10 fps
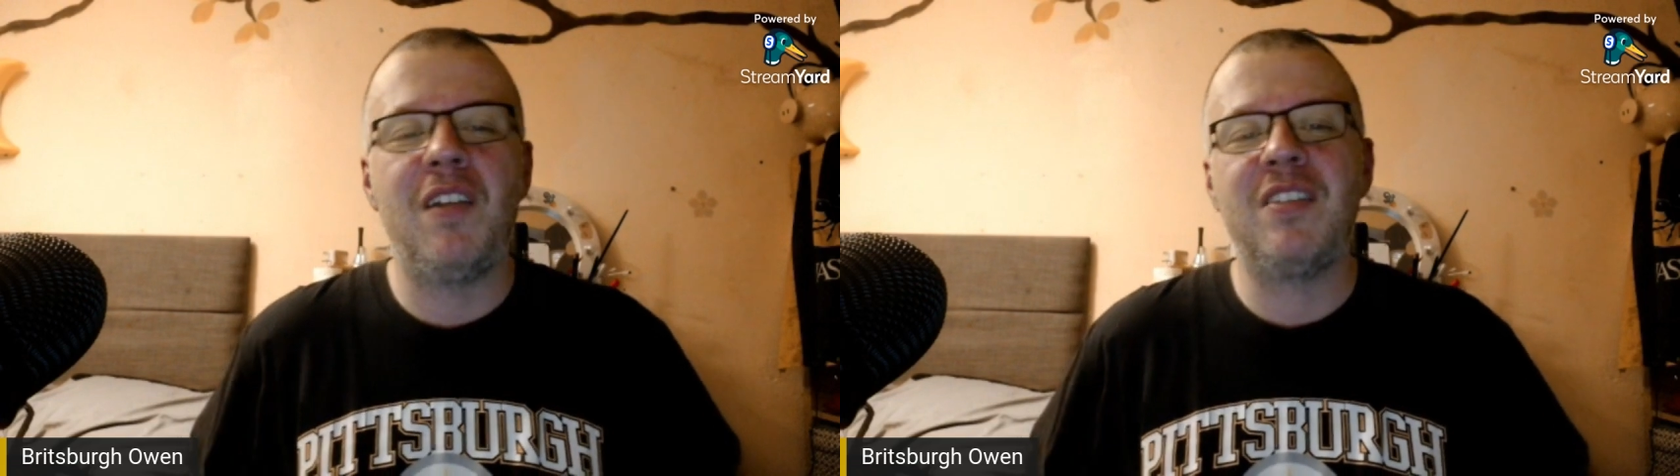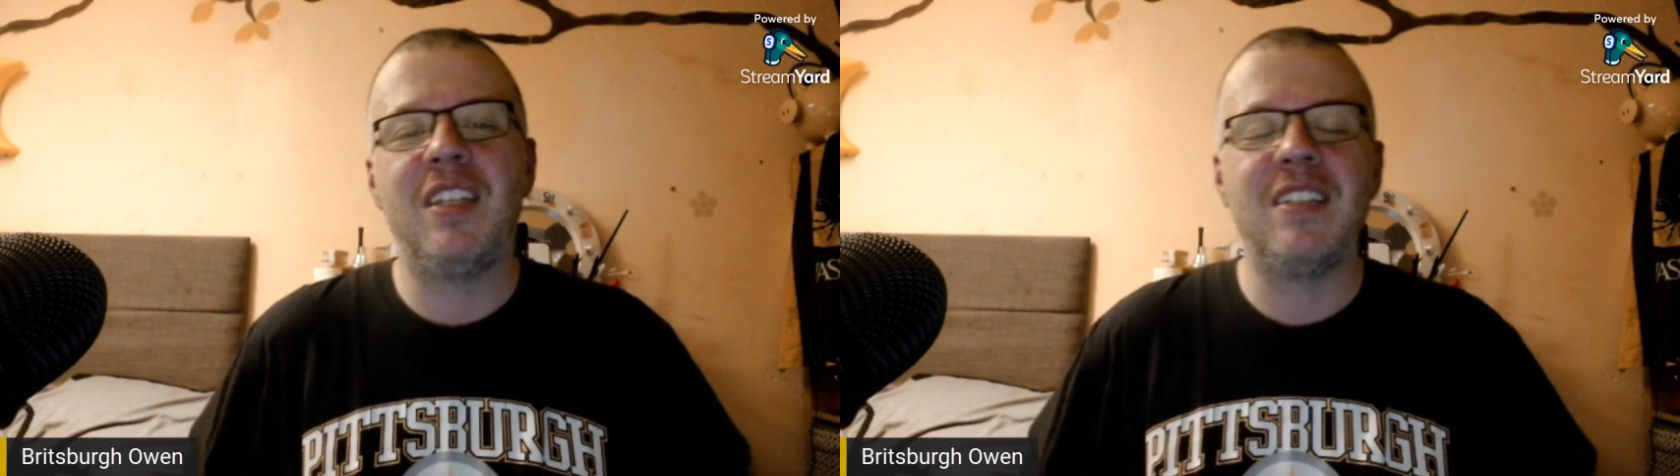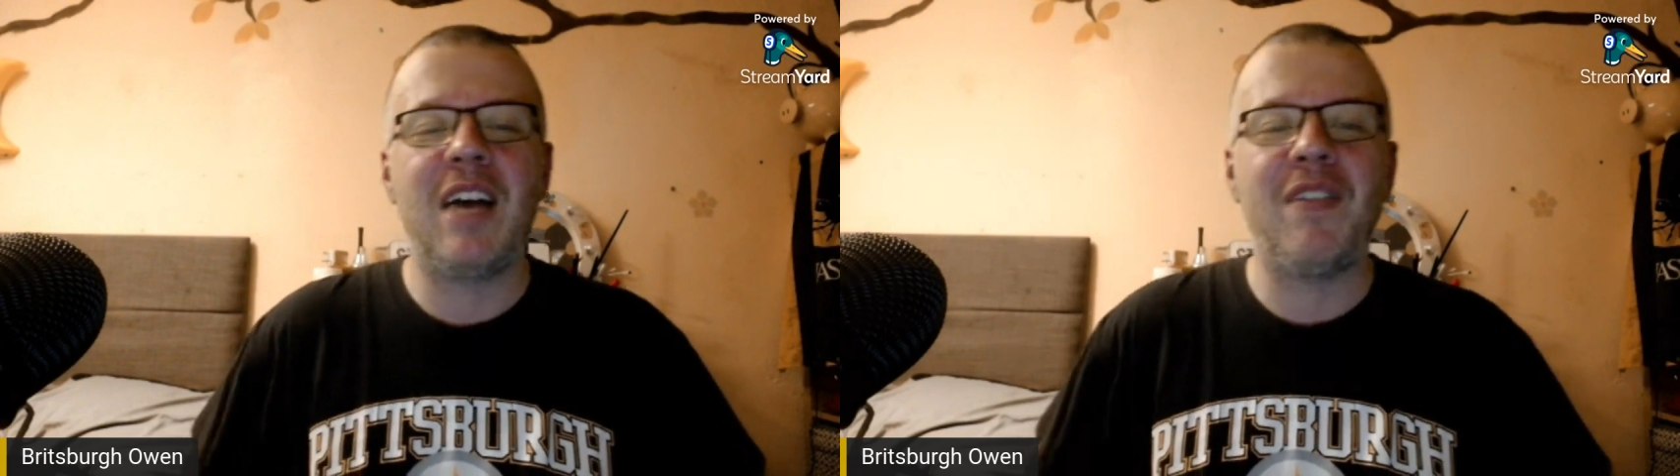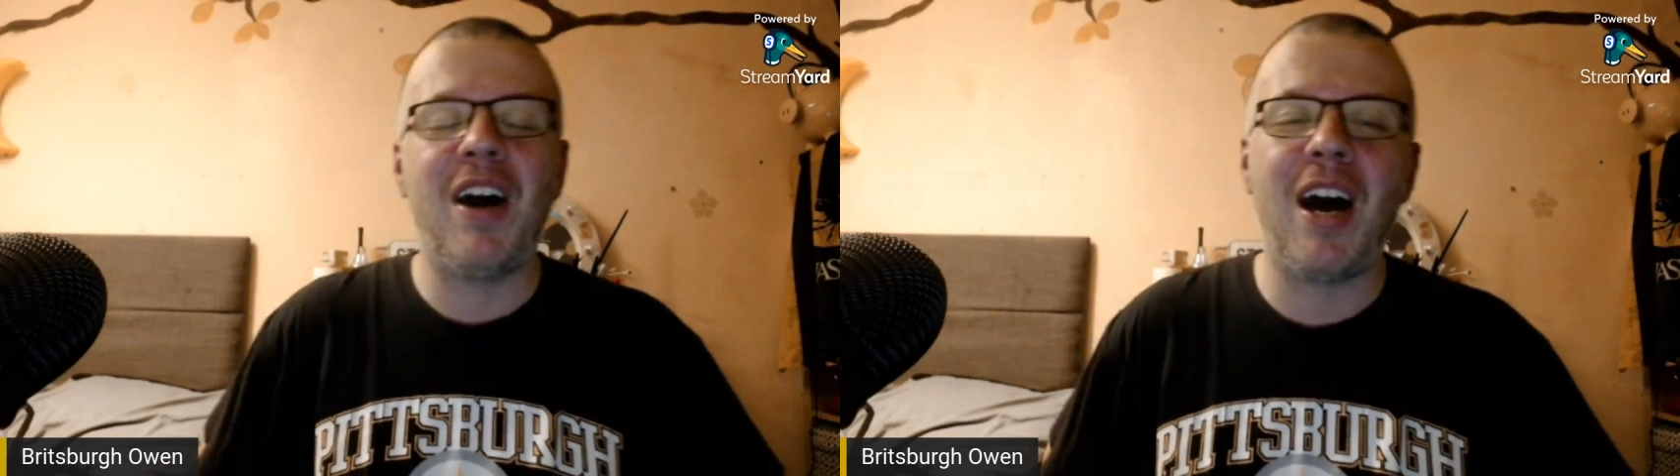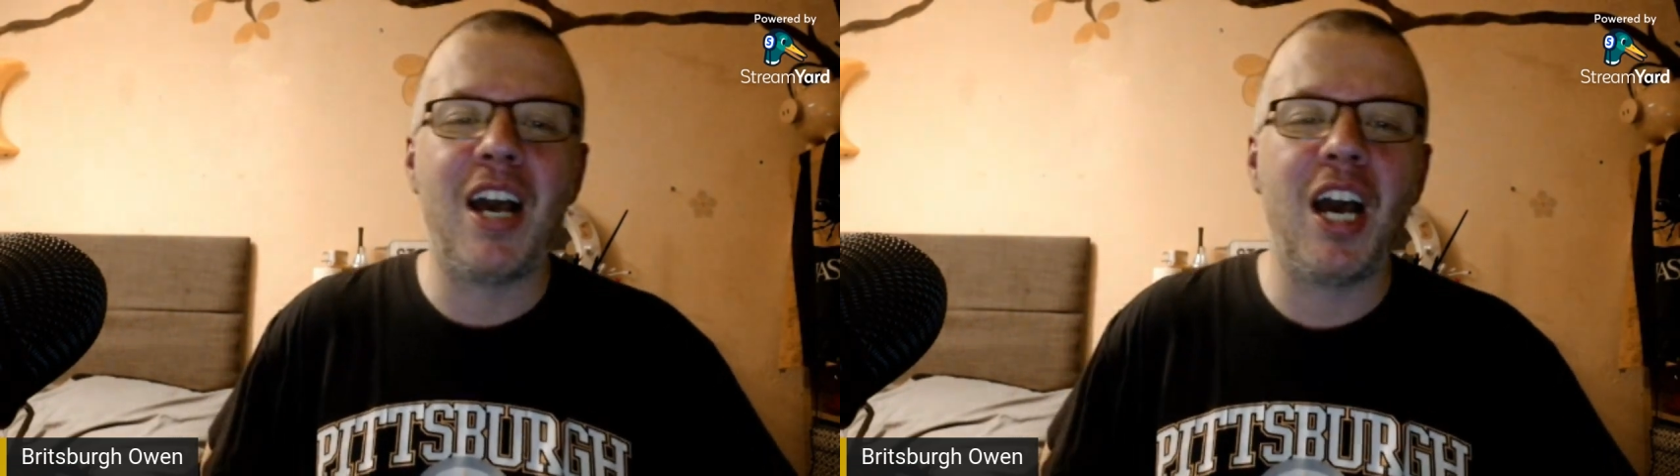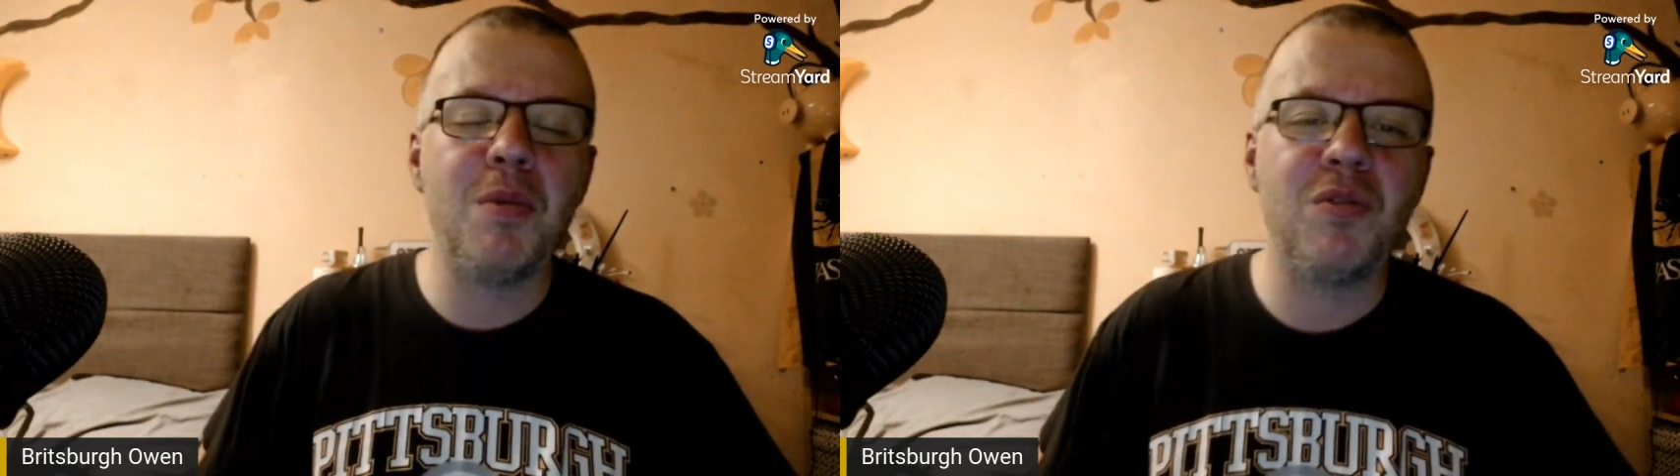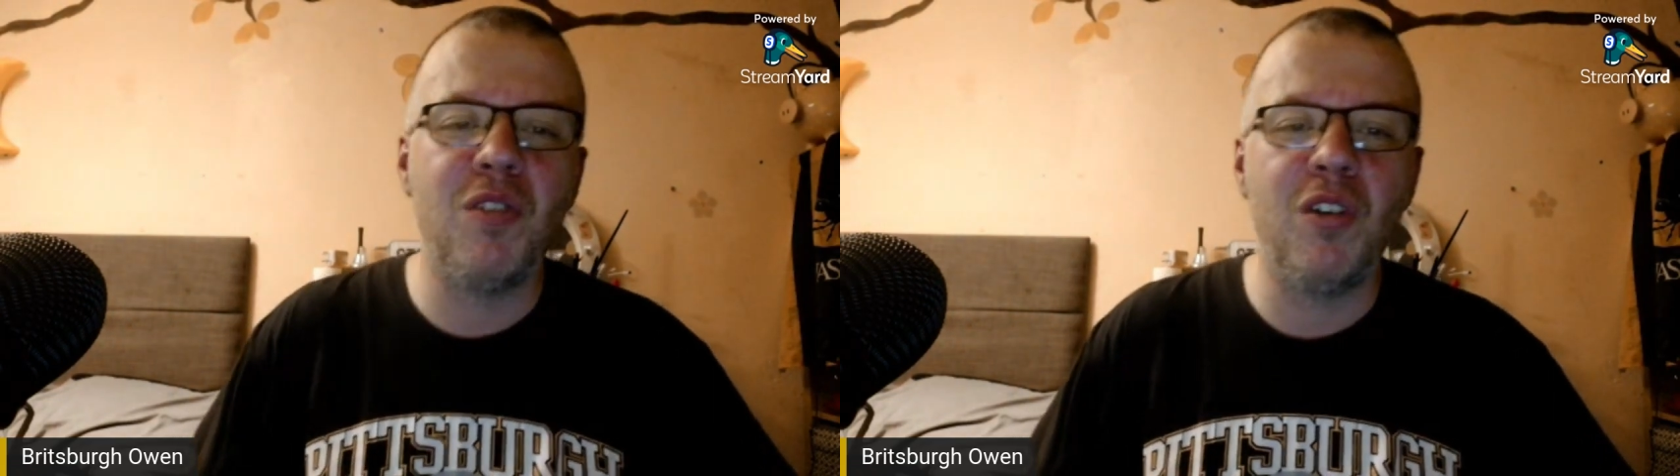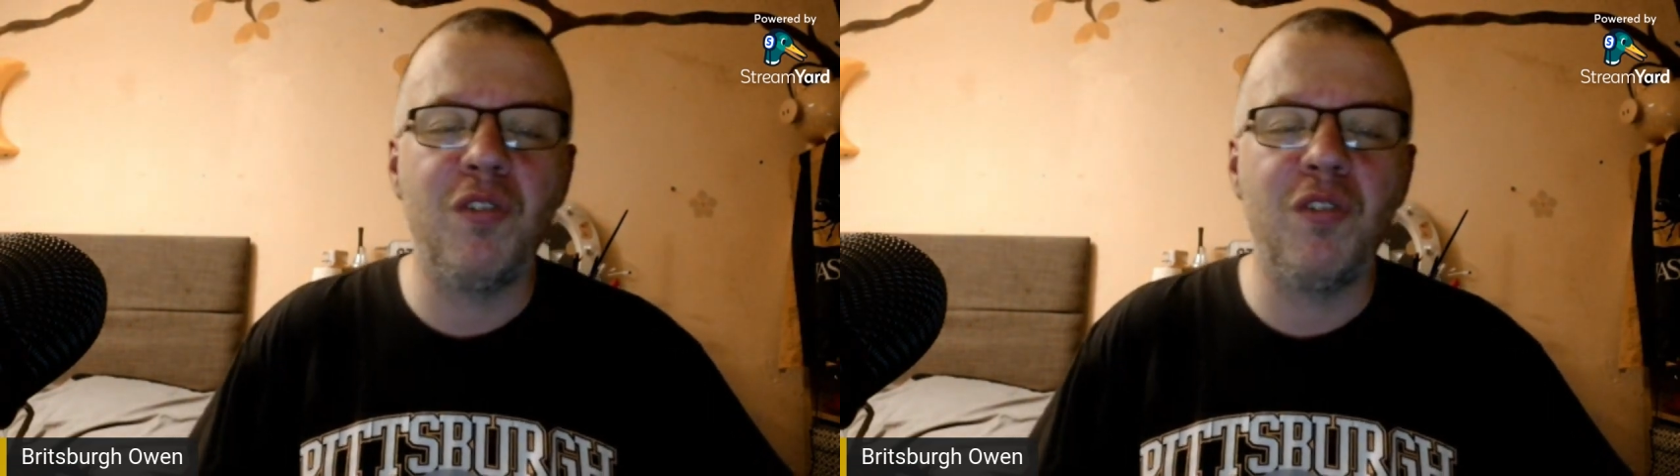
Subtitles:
the Steelers have high hopes for